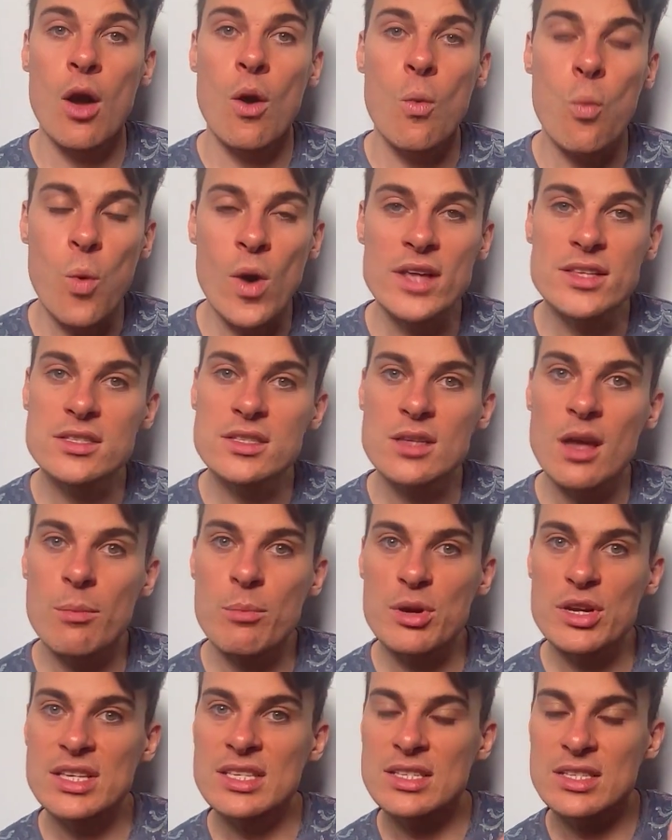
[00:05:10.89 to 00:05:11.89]
once
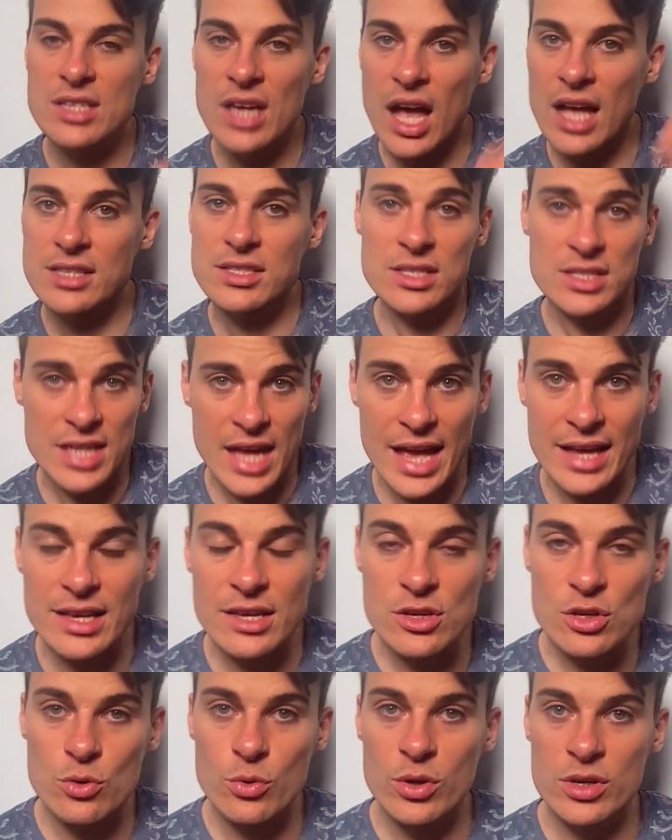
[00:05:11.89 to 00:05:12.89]
somebody starts
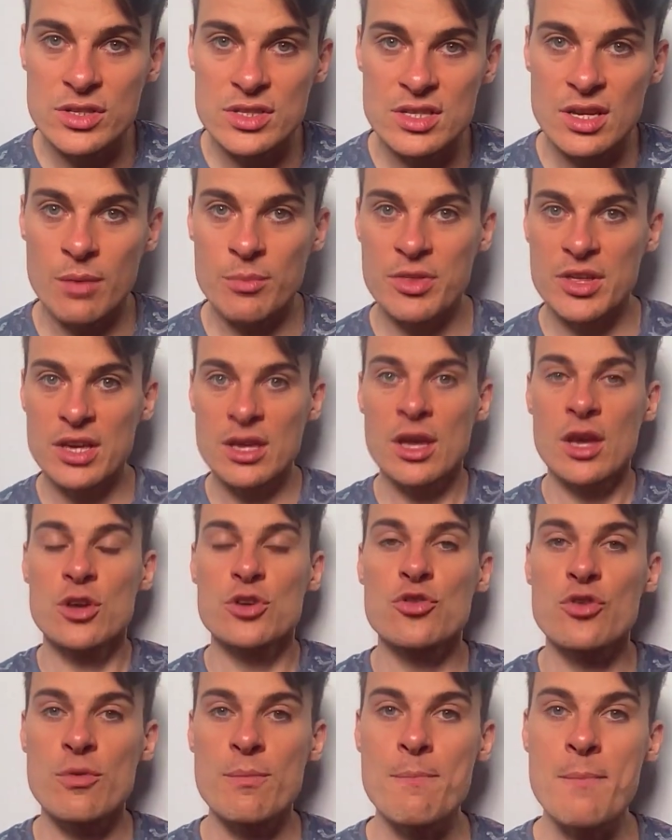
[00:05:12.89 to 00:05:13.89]
attacking you on something,
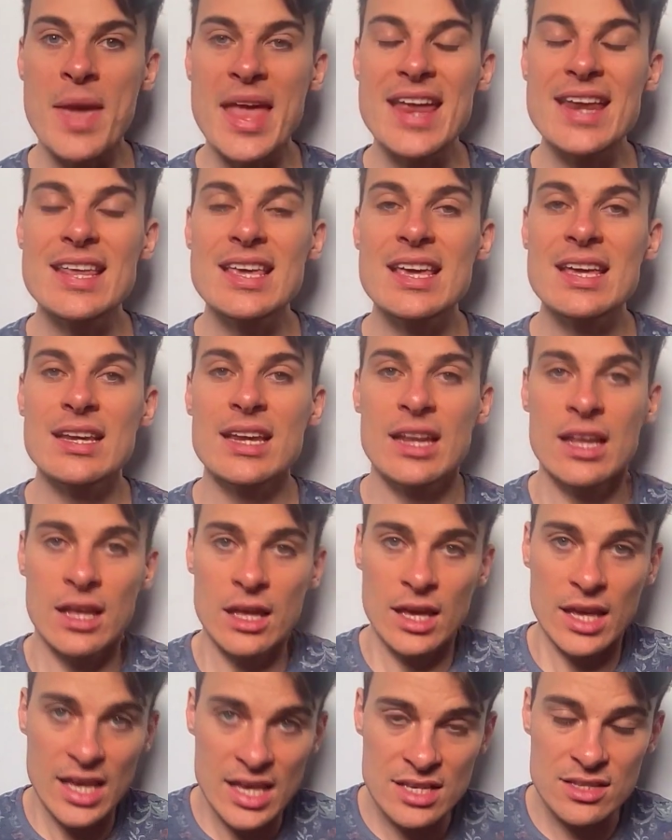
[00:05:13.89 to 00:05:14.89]
your immediate
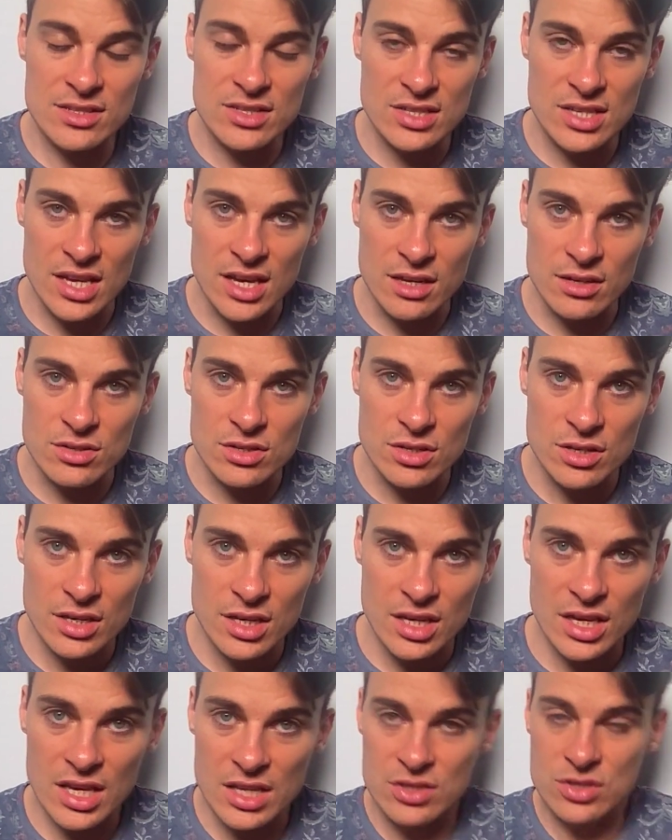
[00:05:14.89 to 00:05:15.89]
instinct
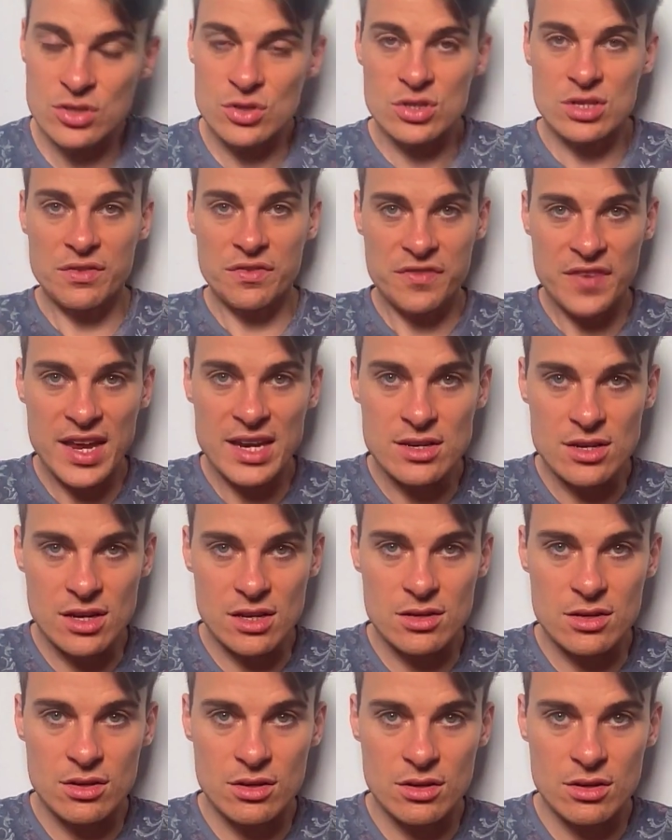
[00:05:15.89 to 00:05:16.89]
is to defend it.